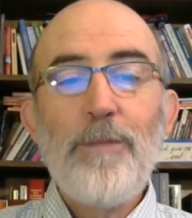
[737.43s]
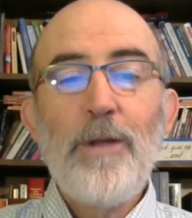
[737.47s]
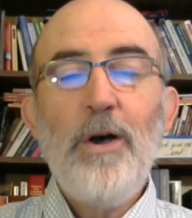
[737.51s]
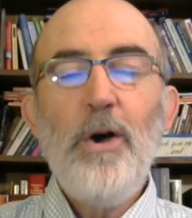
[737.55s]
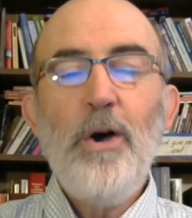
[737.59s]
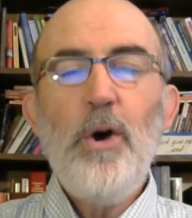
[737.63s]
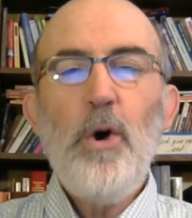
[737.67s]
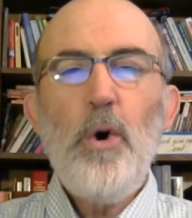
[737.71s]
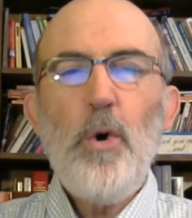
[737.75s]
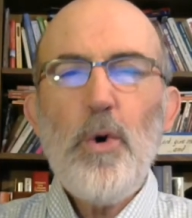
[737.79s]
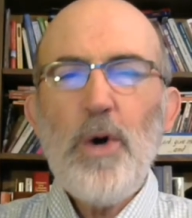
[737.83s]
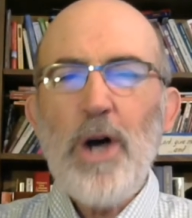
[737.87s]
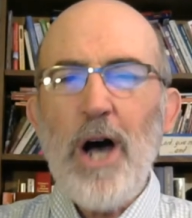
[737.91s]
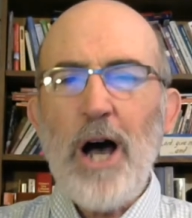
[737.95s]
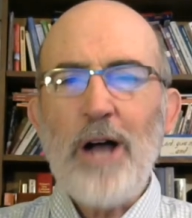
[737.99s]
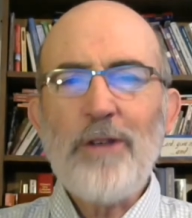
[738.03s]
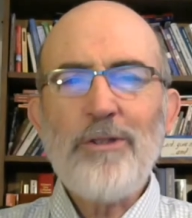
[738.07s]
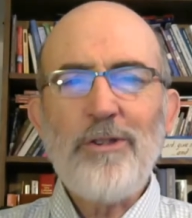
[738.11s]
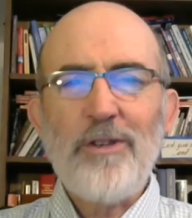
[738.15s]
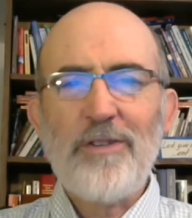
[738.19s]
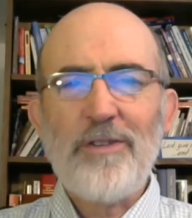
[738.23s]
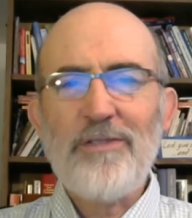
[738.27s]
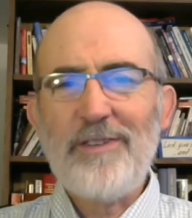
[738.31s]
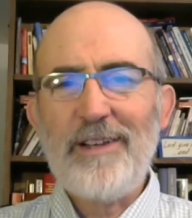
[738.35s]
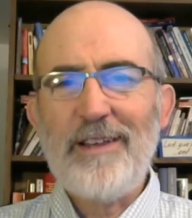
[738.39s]
Who
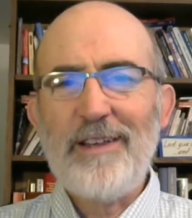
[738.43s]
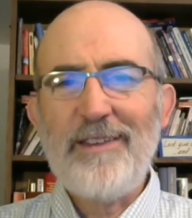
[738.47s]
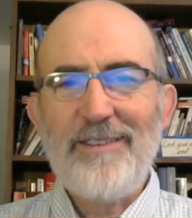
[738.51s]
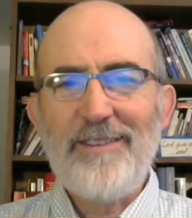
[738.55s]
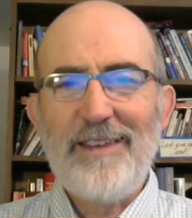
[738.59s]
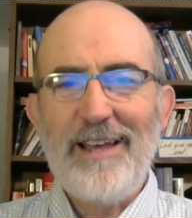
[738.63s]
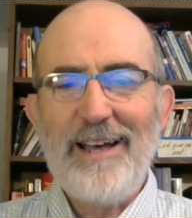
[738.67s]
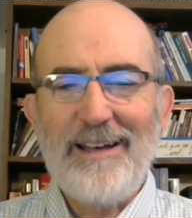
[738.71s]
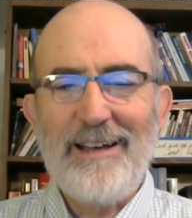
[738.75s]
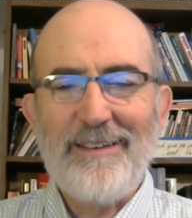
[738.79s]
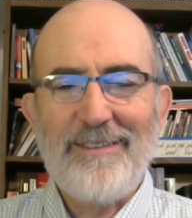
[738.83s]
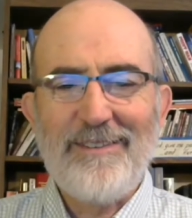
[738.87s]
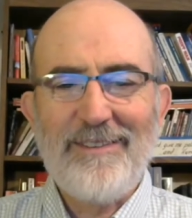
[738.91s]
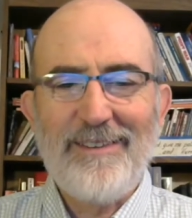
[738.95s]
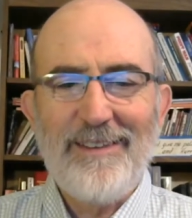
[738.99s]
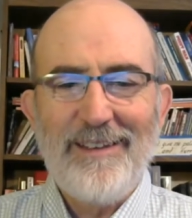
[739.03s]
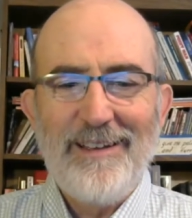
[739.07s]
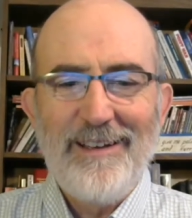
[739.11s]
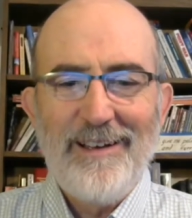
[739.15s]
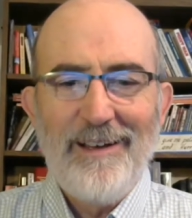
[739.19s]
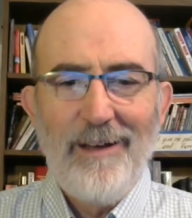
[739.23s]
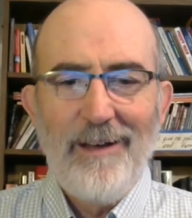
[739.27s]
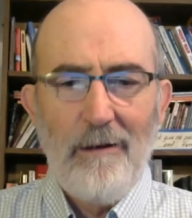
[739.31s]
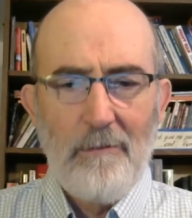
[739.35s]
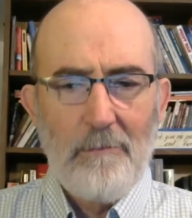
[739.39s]
consciously says,
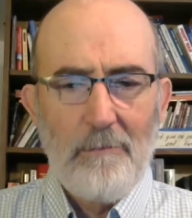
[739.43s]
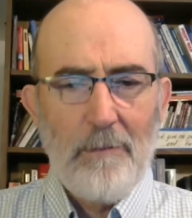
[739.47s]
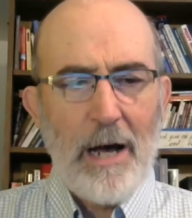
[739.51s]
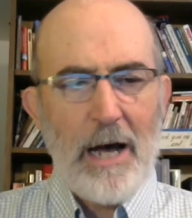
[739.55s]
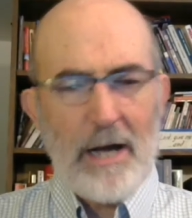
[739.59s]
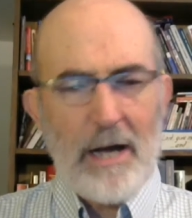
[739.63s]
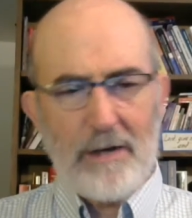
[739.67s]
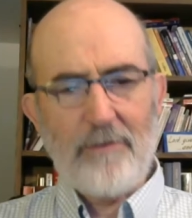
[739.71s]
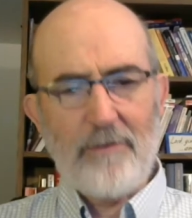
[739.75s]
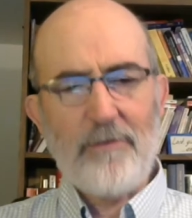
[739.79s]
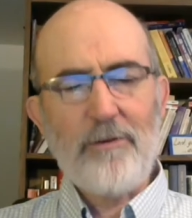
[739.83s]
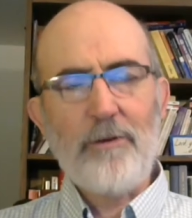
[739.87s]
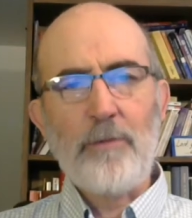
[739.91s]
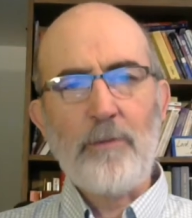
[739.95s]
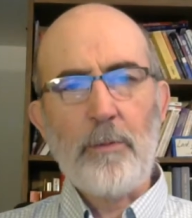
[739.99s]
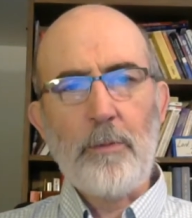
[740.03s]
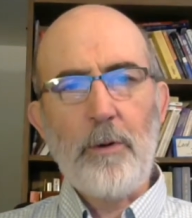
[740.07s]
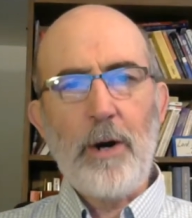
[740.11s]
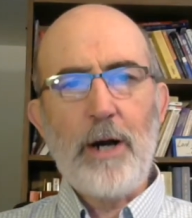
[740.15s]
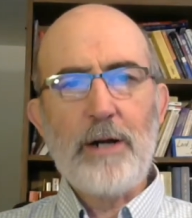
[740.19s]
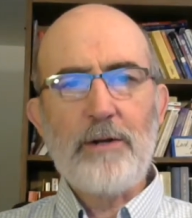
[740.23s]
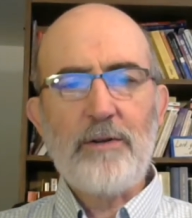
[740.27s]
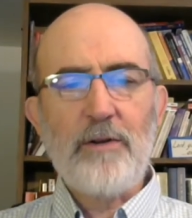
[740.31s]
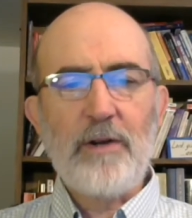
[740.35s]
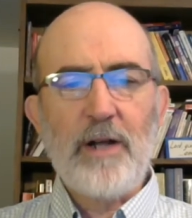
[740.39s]
"I deserve a
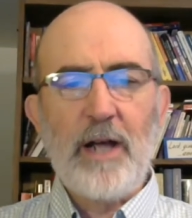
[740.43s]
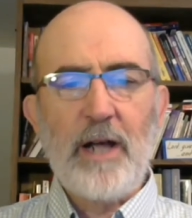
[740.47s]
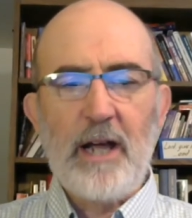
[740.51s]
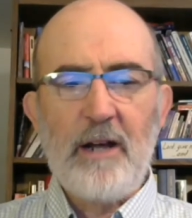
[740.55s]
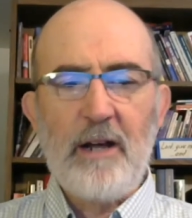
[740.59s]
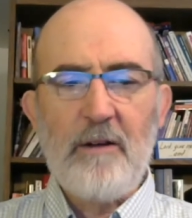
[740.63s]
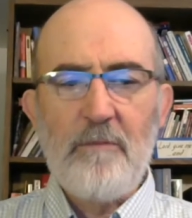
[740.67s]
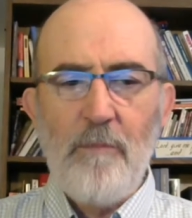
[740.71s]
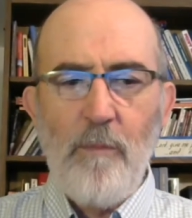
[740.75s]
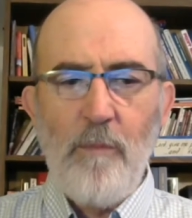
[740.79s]
break today.